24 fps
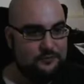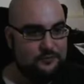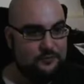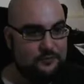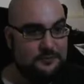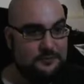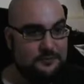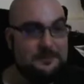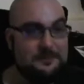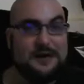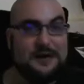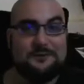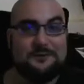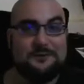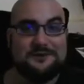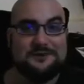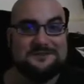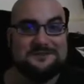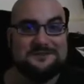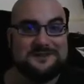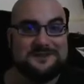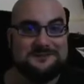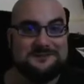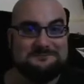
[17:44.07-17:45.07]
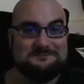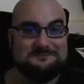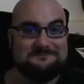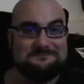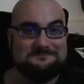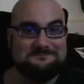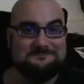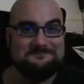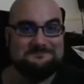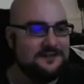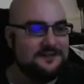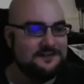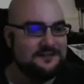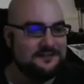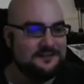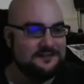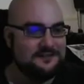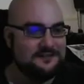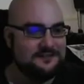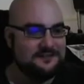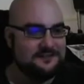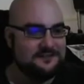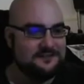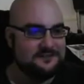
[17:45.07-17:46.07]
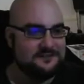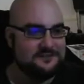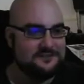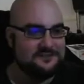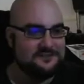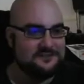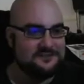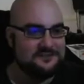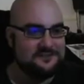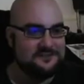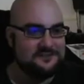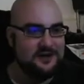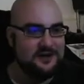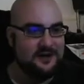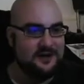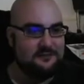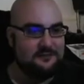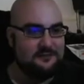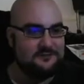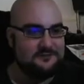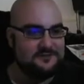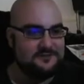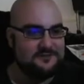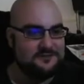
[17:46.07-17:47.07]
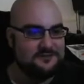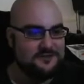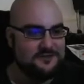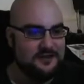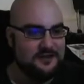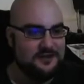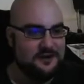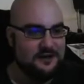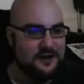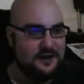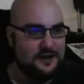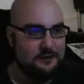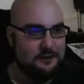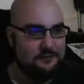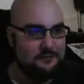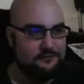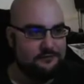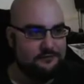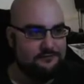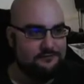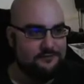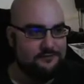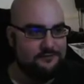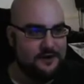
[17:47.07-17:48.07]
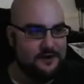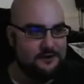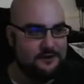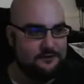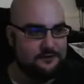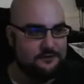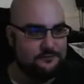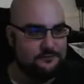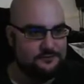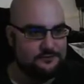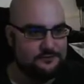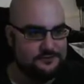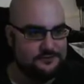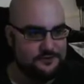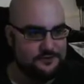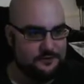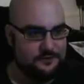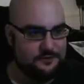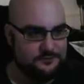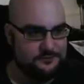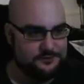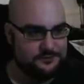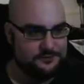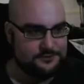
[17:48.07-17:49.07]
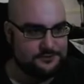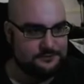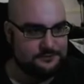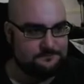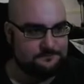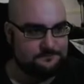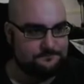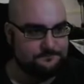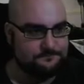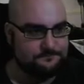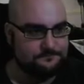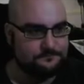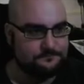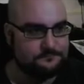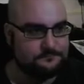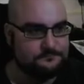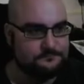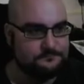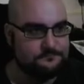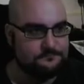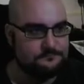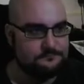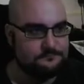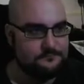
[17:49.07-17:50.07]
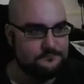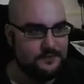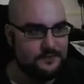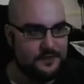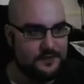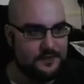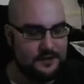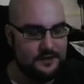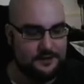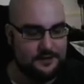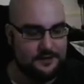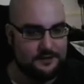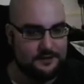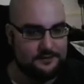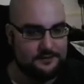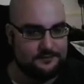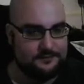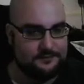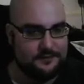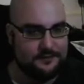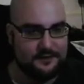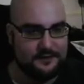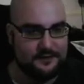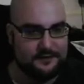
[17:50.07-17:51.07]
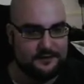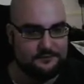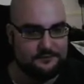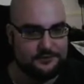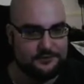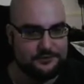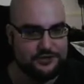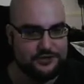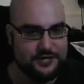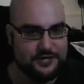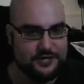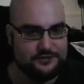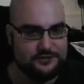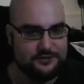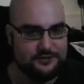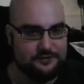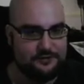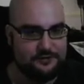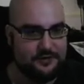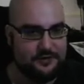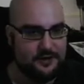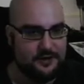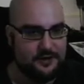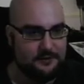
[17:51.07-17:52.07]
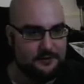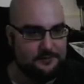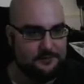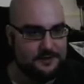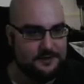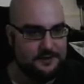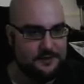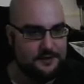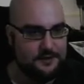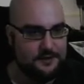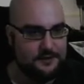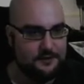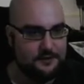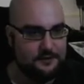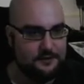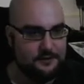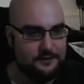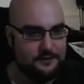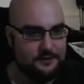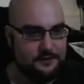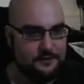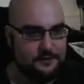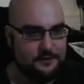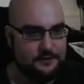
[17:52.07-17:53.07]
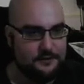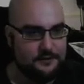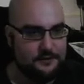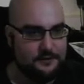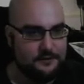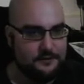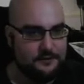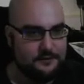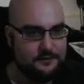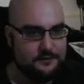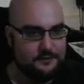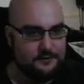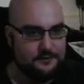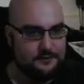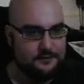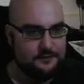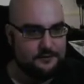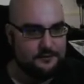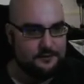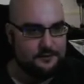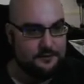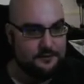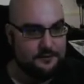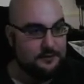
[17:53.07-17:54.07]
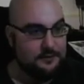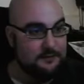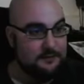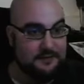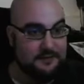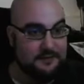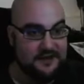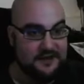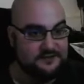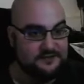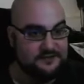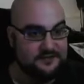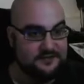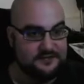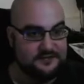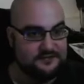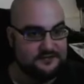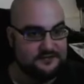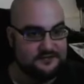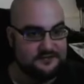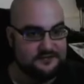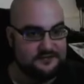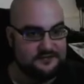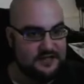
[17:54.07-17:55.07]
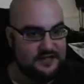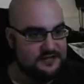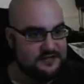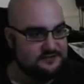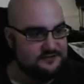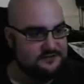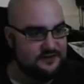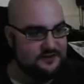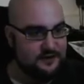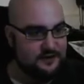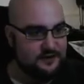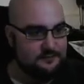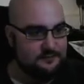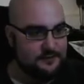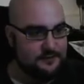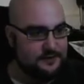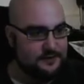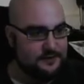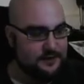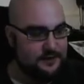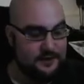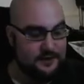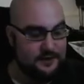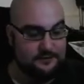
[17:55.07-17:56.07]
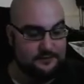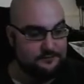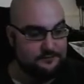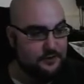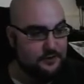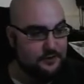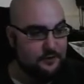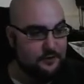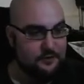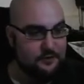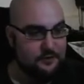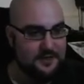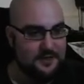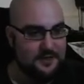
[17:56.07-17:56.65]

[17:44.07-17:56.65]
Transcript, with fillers: we'll be back when it's done. Time to see our final result. I didn't really change anything up here. Might have painted it since last time, I don't know.